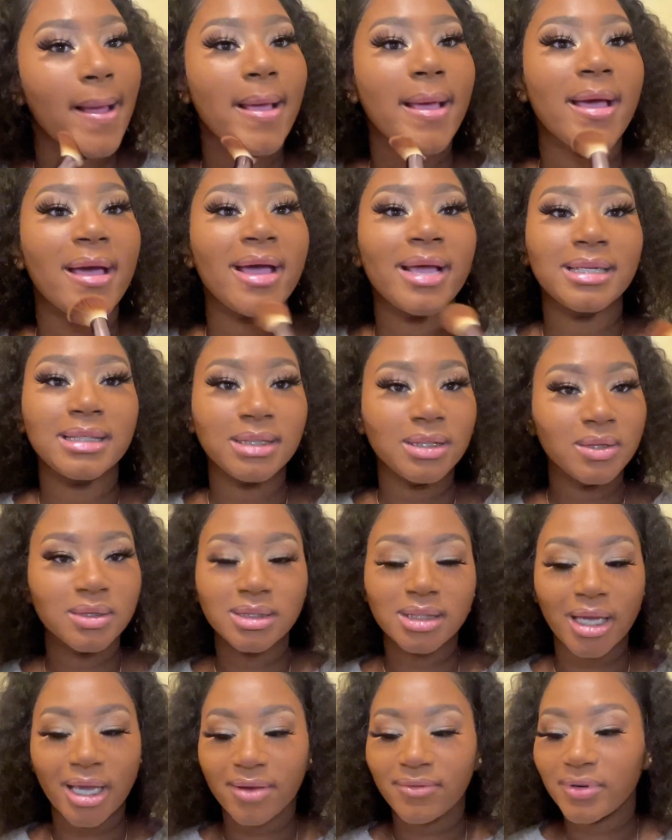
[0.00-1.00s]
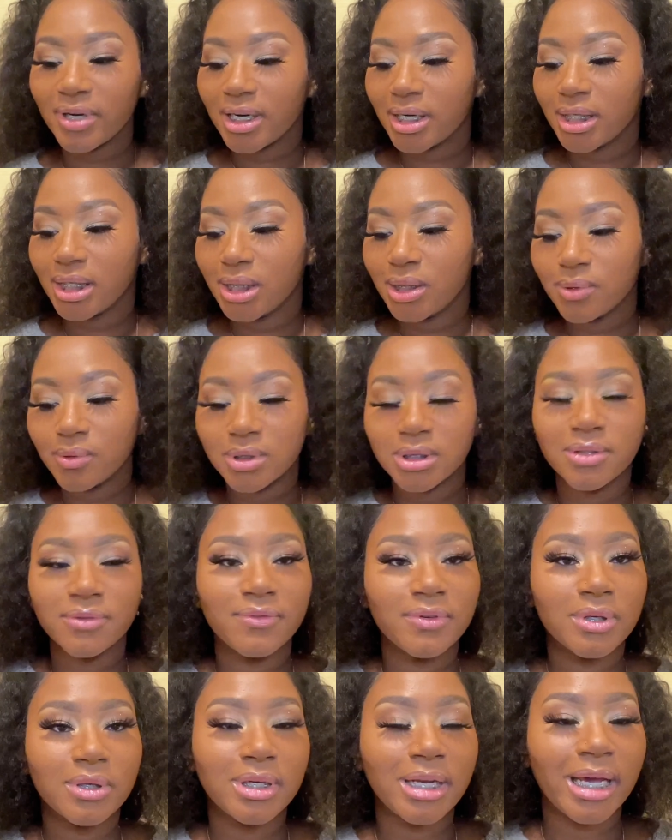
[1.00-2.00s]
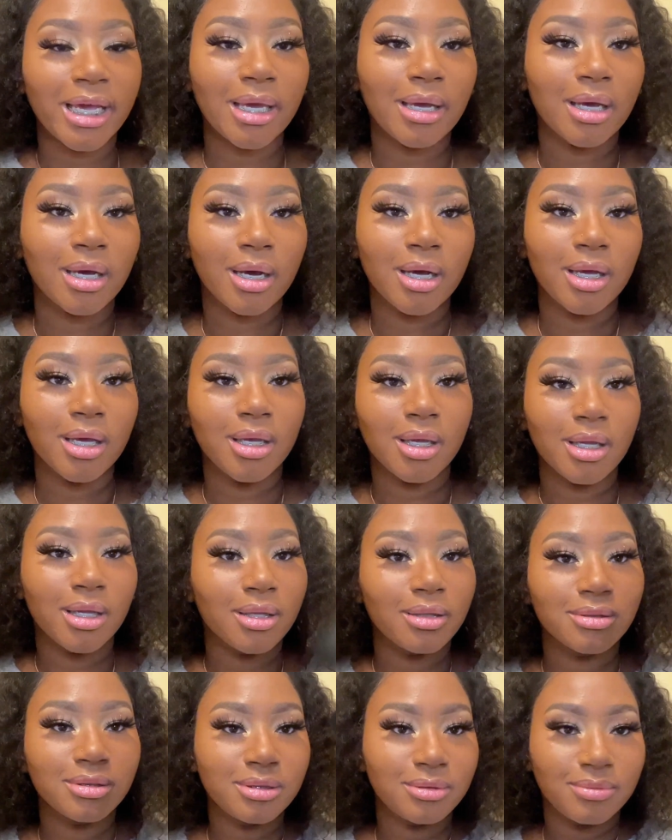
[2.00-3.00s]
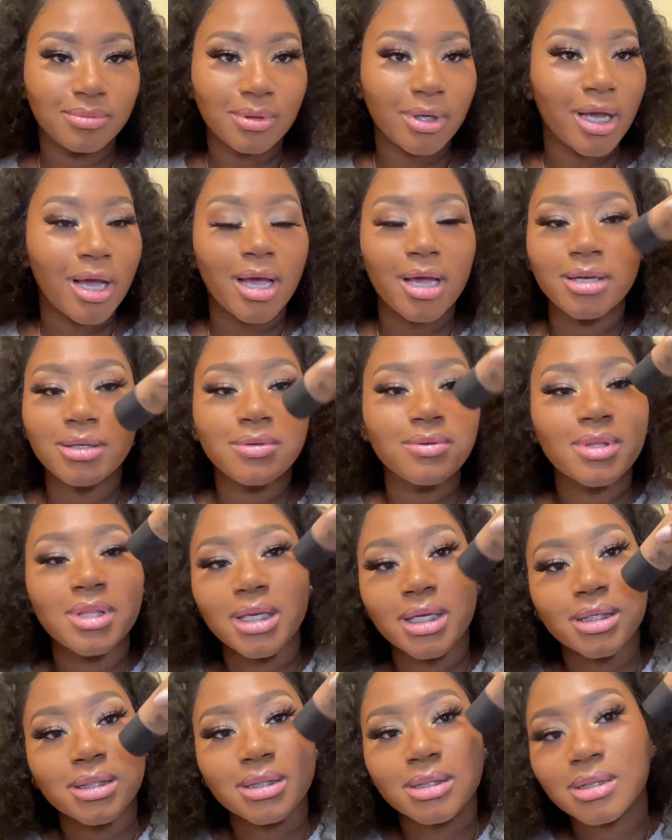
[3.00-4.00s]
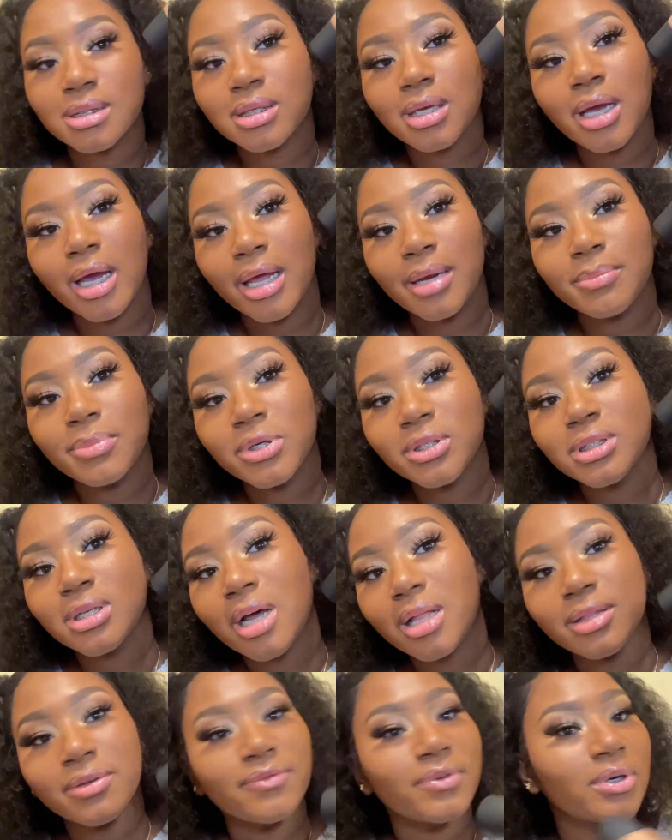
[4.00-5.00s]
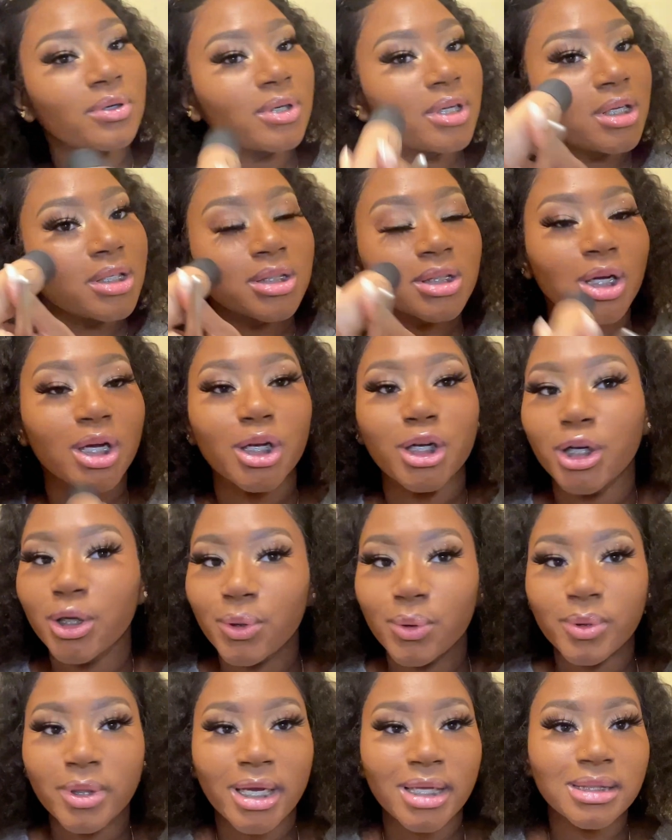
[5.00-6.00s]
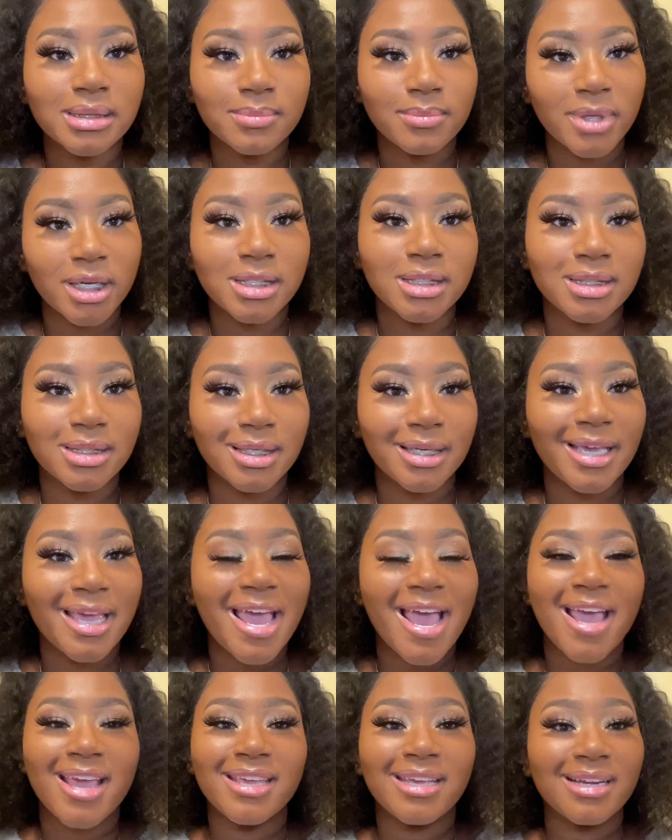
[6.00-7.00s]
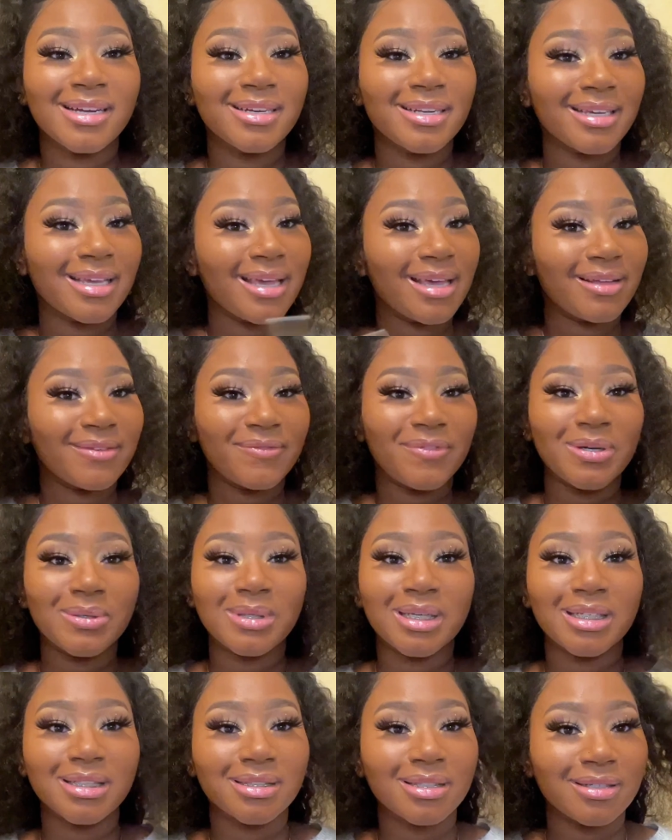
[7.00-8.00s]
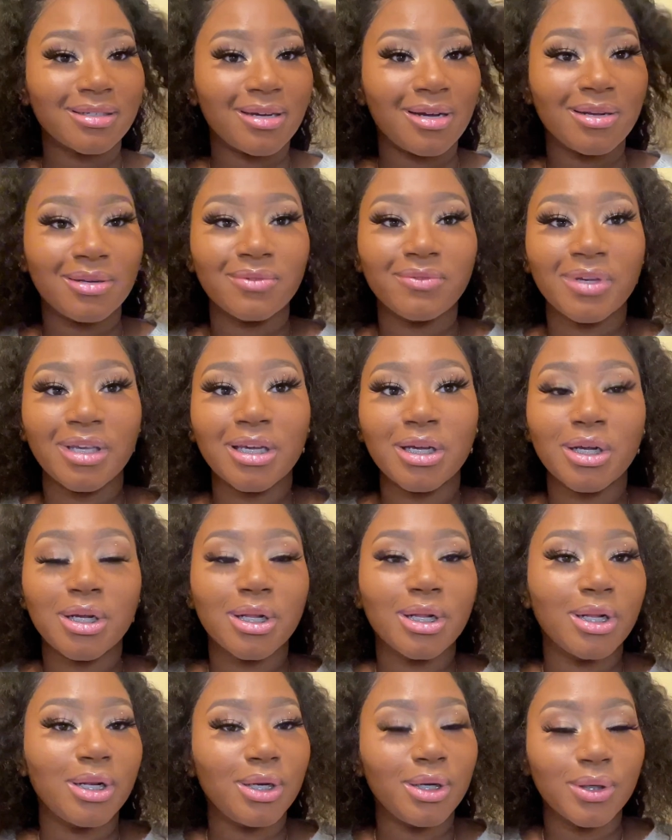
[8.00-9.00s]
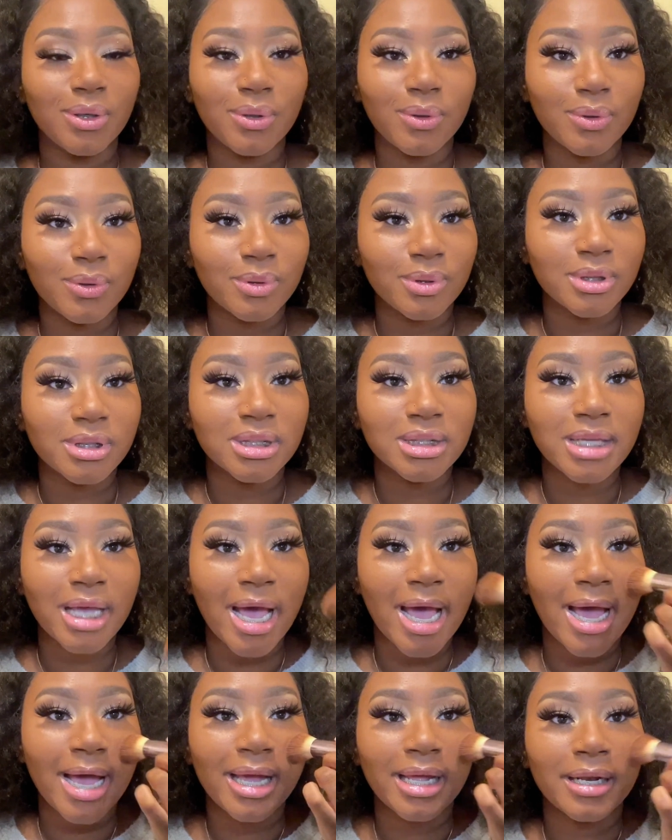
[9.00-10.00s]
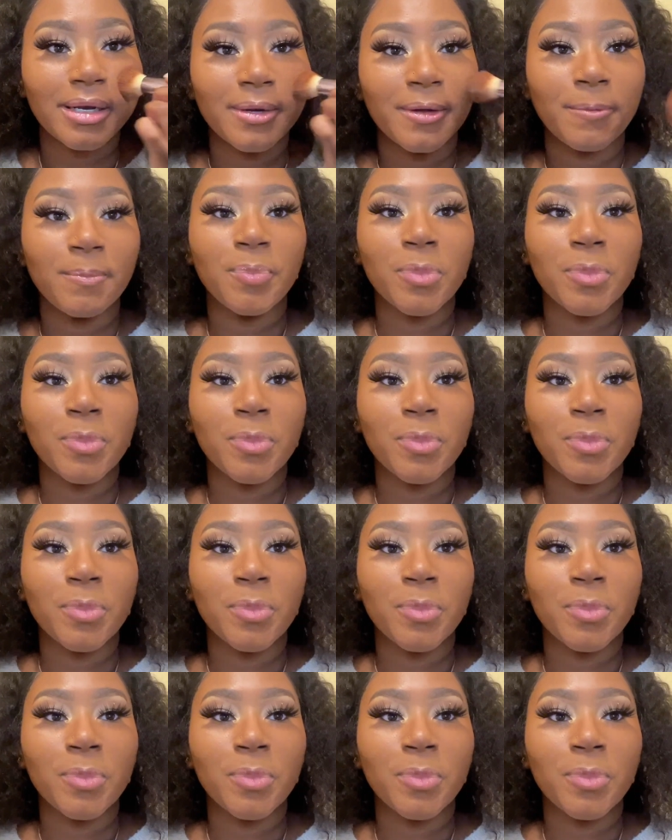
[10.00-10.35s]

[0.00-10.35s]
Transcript: And don't ever use the phone like do this and put on the foundation. No, that's messy. You're gonna get foundation all over your clothes, and